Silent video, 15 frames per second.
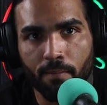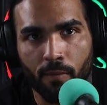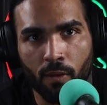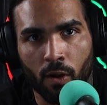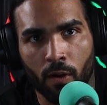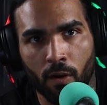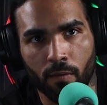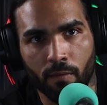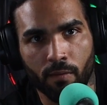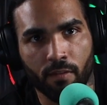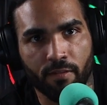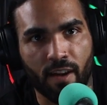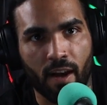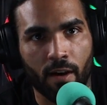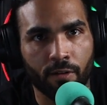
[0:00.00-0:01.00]
The
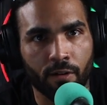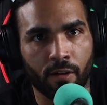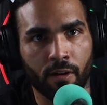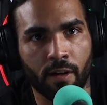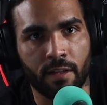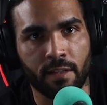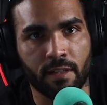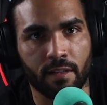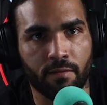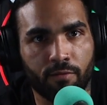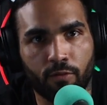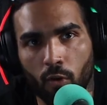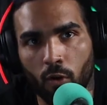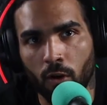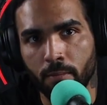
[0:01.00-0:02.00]
founder is in
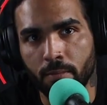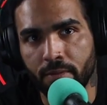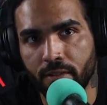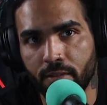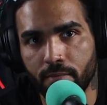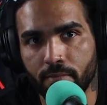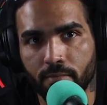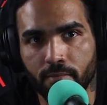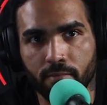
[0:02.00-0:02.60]
Forbes.